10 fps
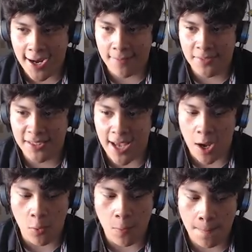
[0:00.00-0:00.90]
comes
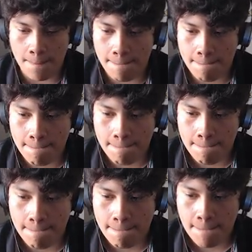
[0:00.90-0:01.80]
out,
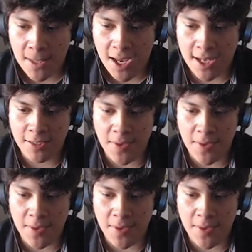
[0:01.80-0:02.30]
and to be